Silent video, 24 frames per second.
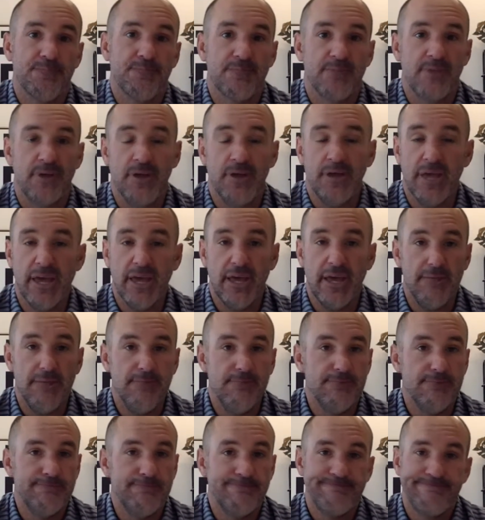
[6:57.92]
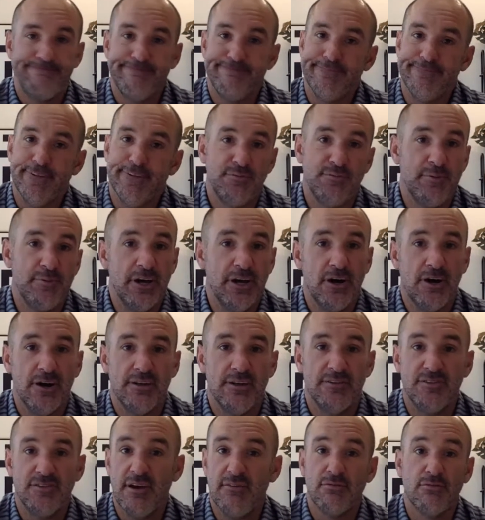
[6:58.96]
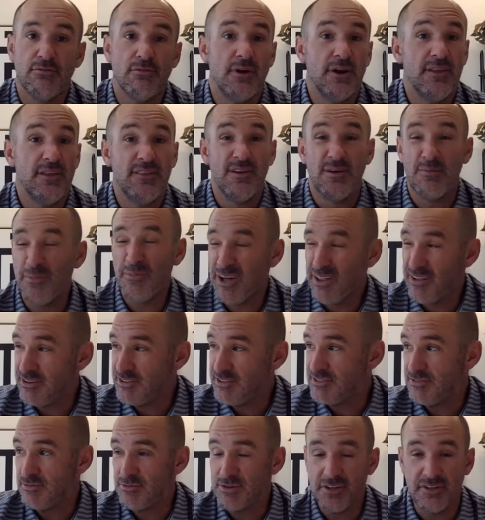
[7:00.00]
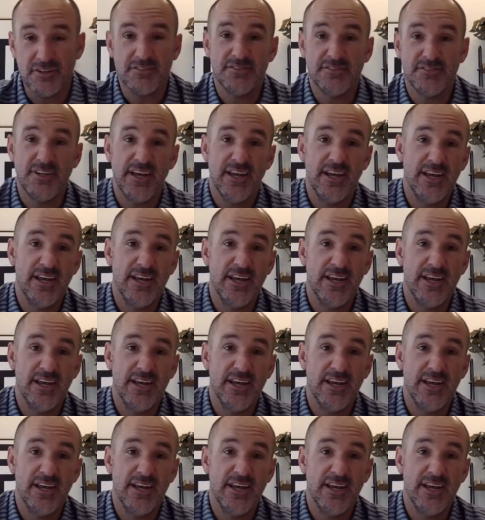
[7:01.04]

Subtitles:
Again, let's be honest, everyone and their mother's a real estate